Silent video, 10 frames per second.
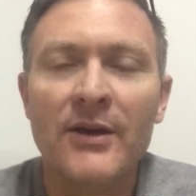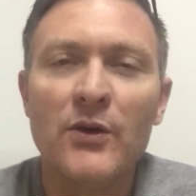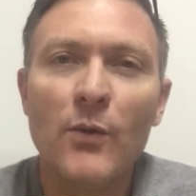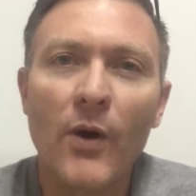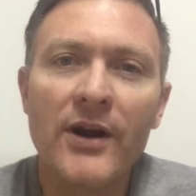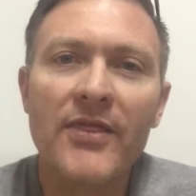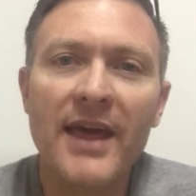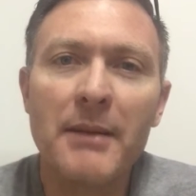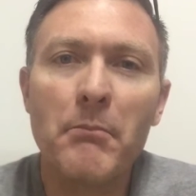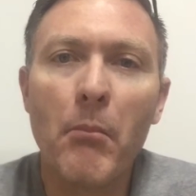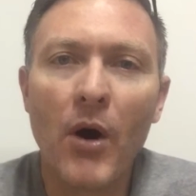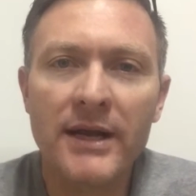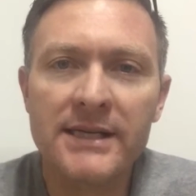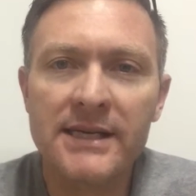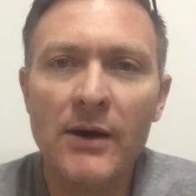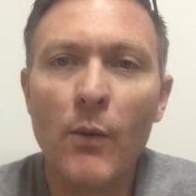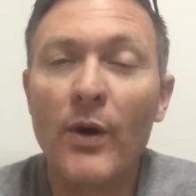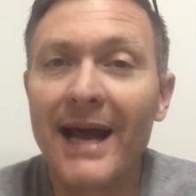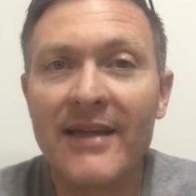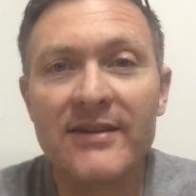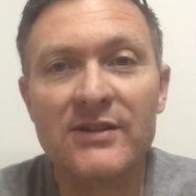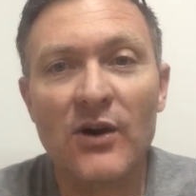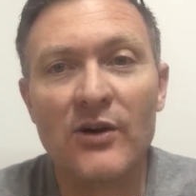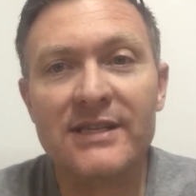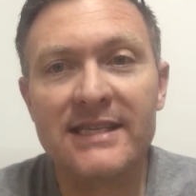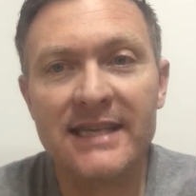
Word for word: You want to then monitor what others are